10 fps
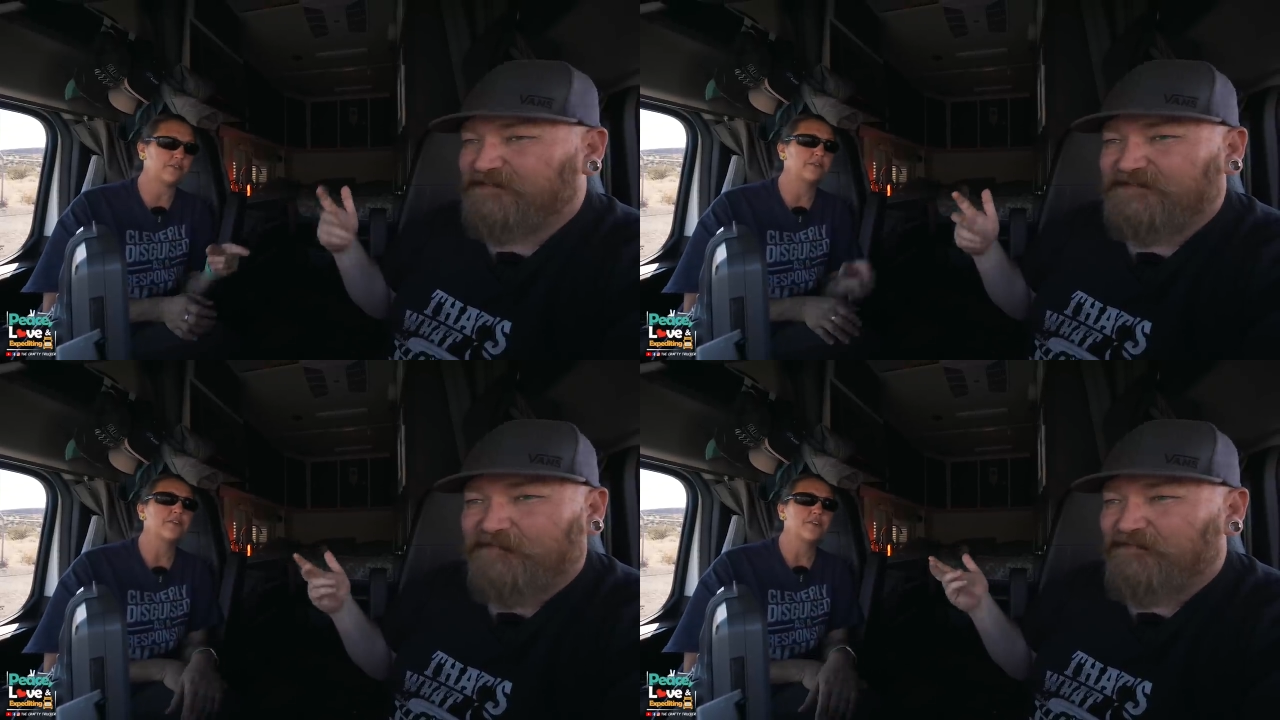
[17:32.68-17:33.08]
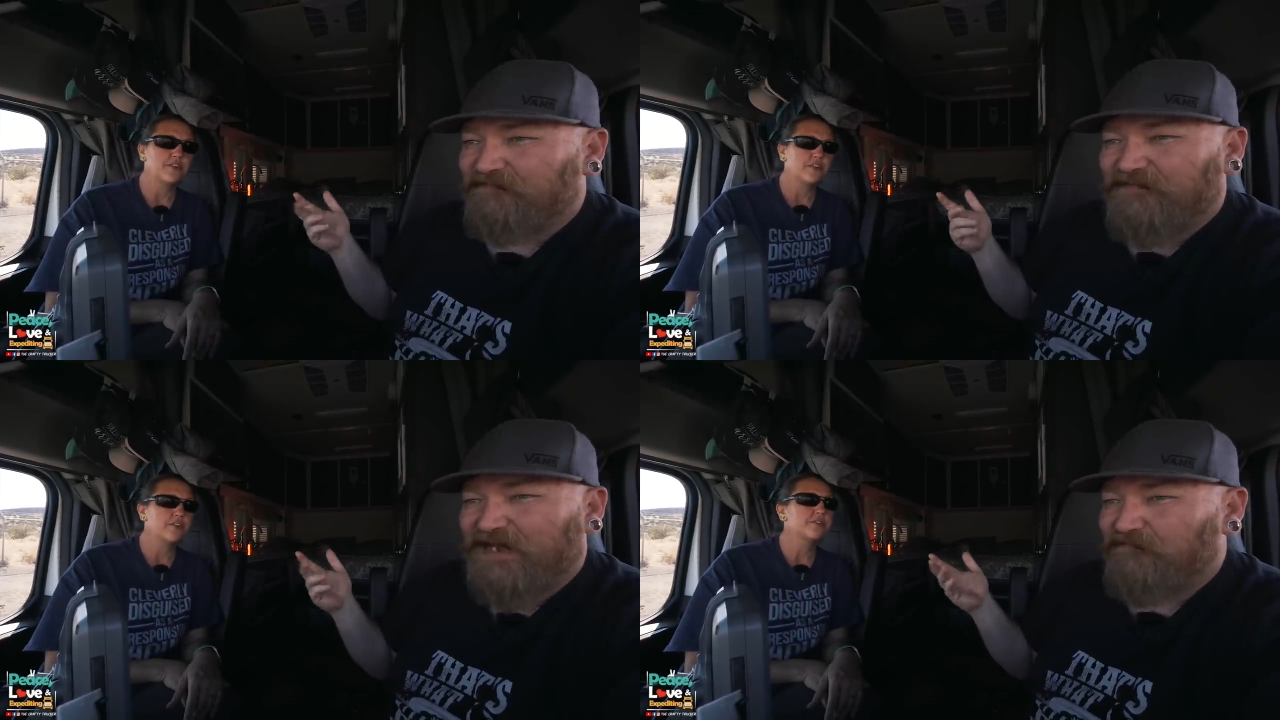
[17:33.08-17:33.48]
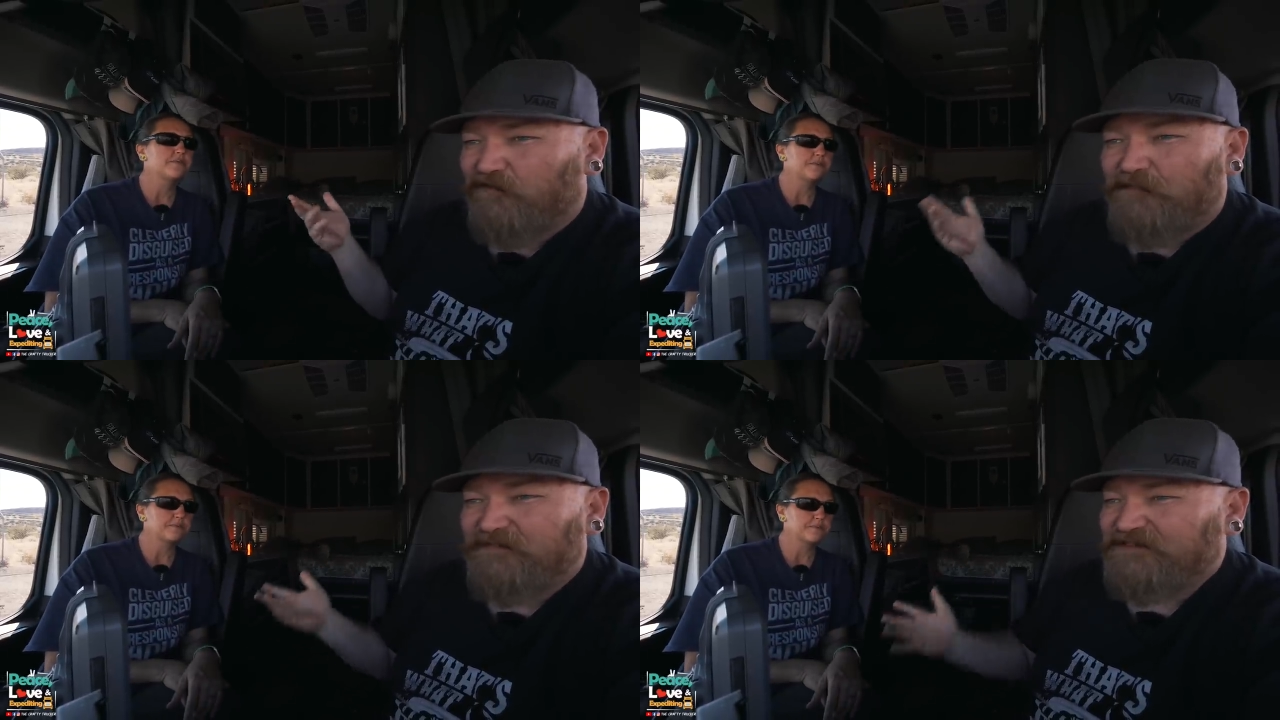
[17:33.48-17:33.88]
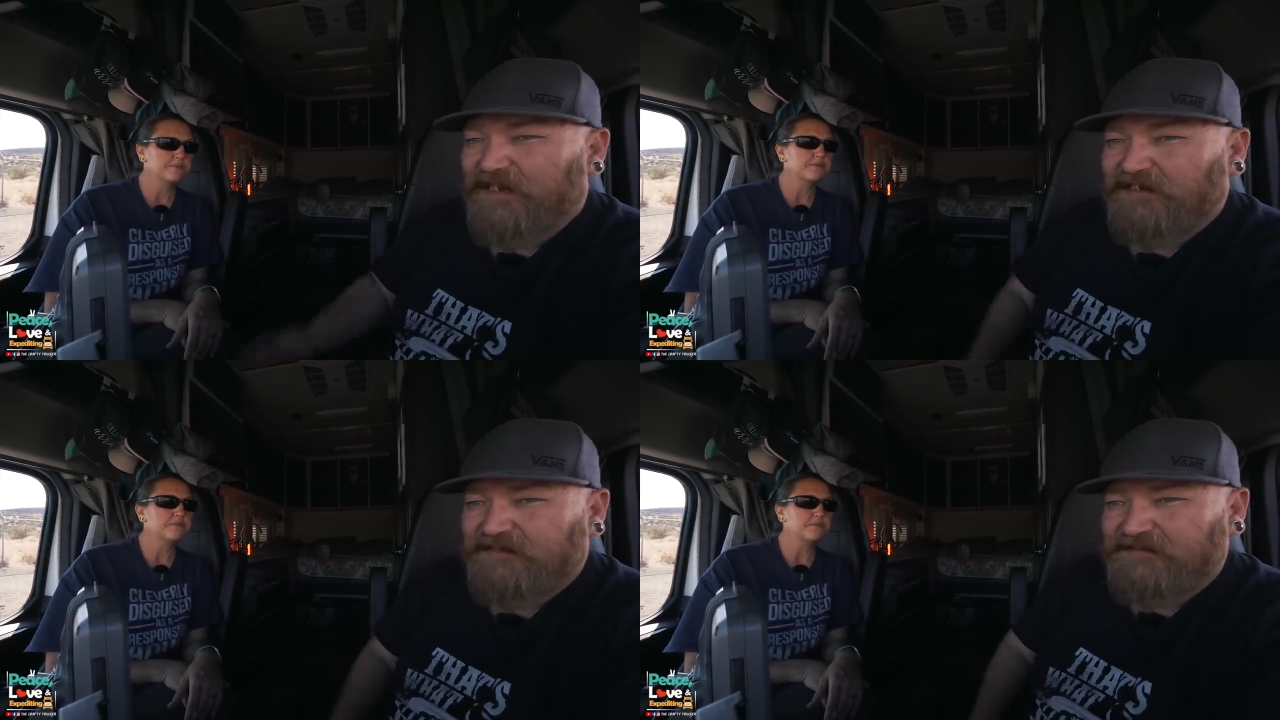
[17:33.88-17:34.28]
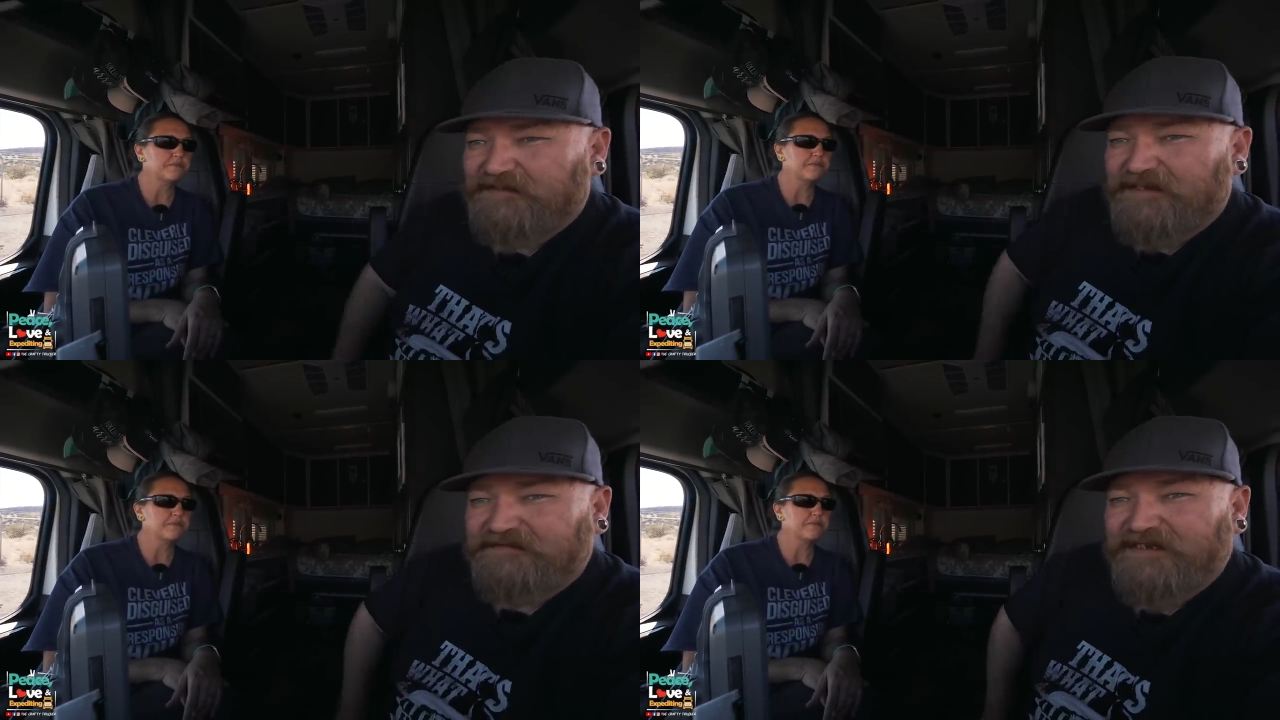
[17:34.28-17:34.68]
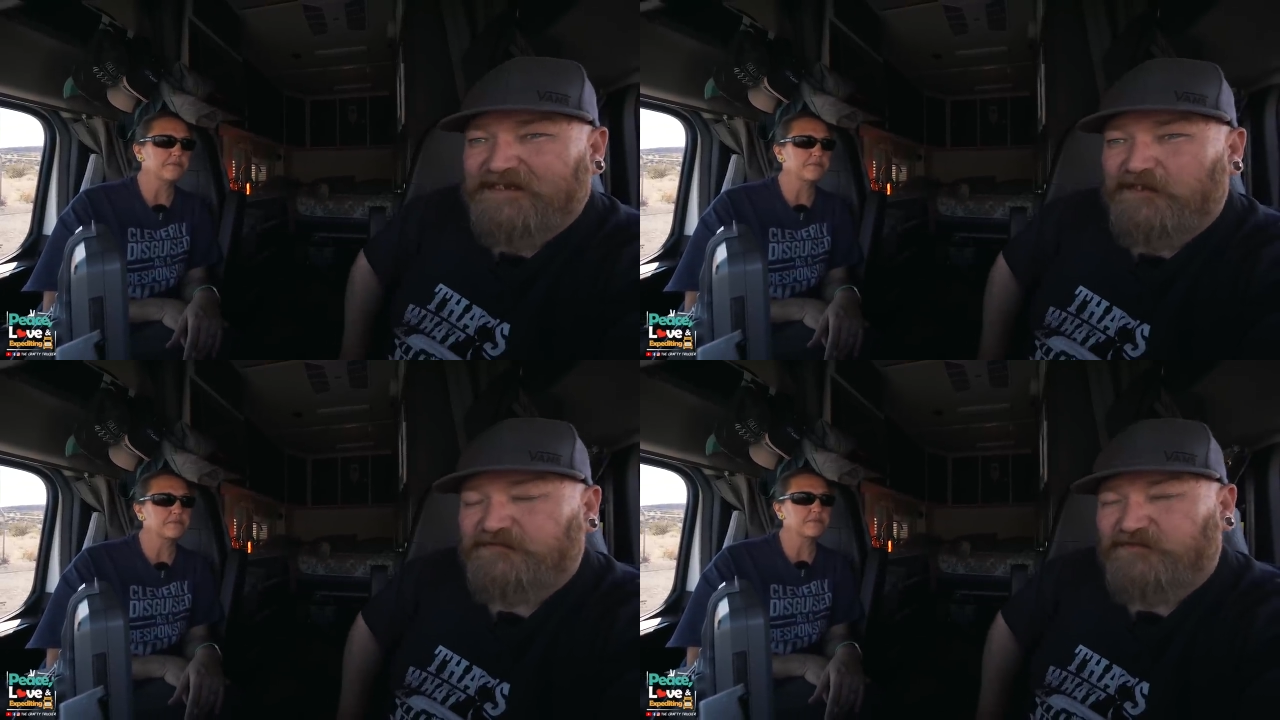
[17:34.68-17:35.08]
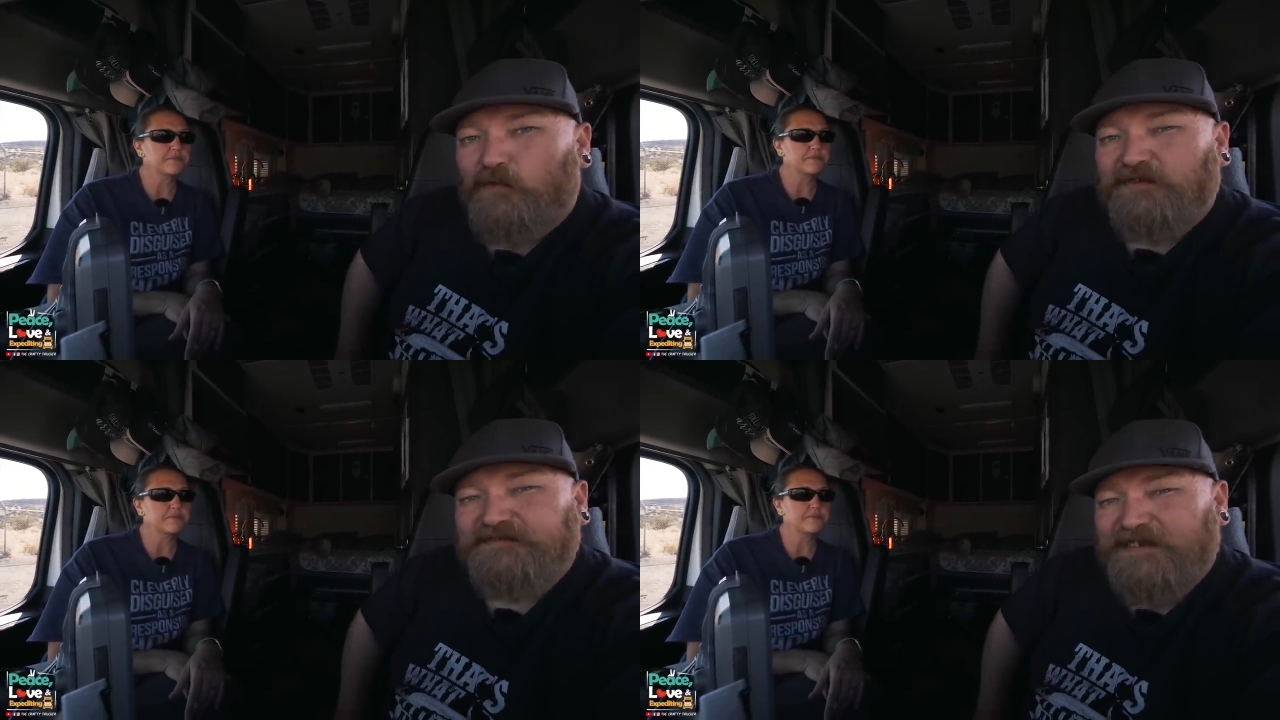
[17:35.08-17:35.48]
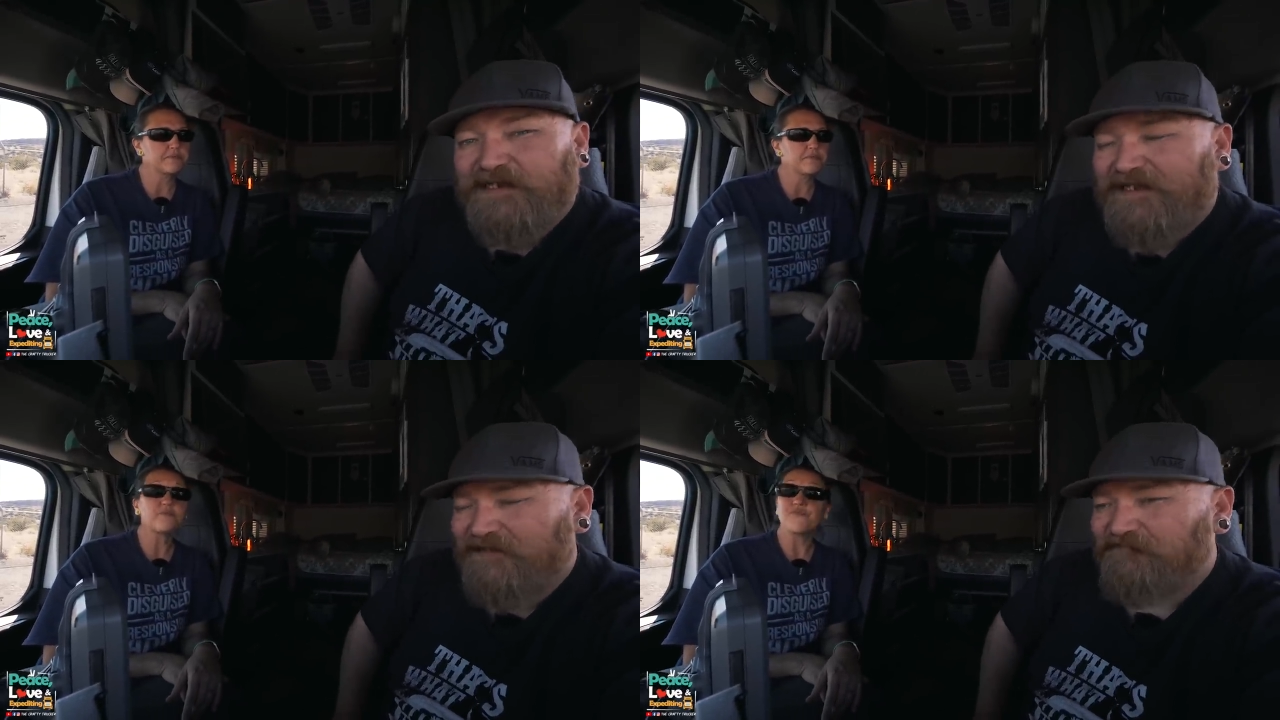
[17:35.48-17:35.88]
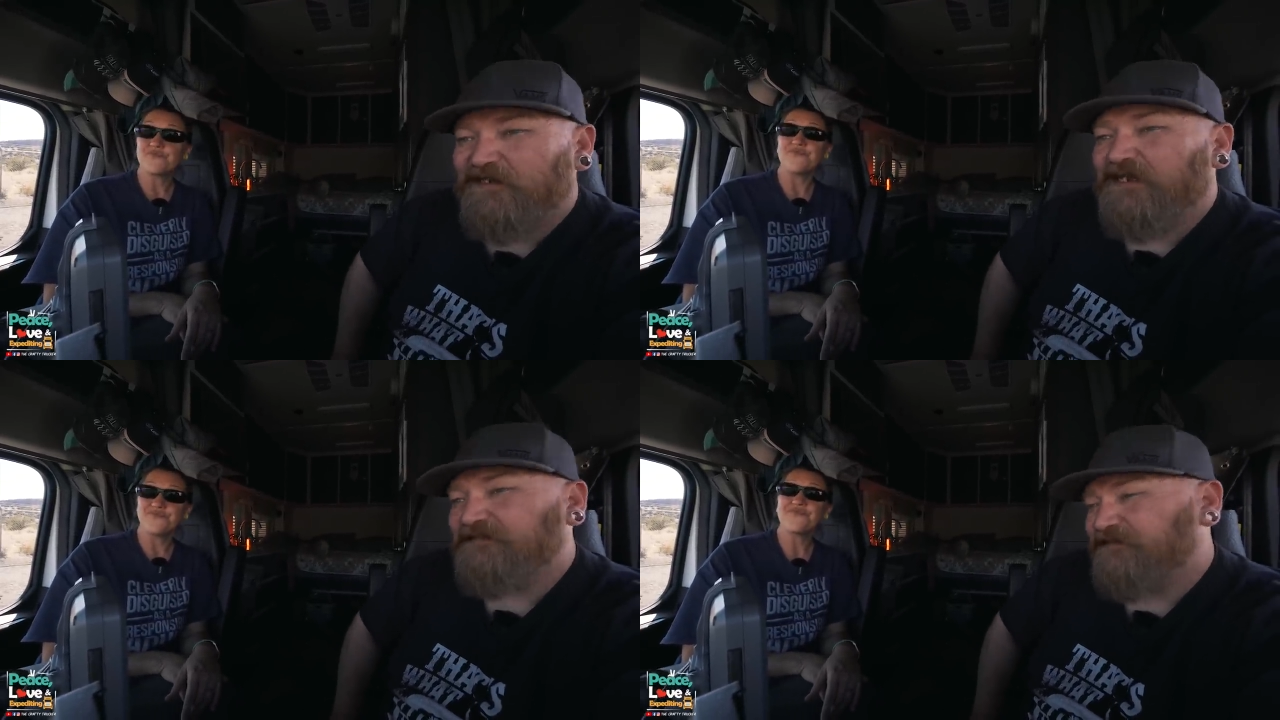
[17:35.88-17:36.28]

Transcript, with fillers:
Speaker 1: seventy five or almost eighty cents that goes towards uh, IFTA.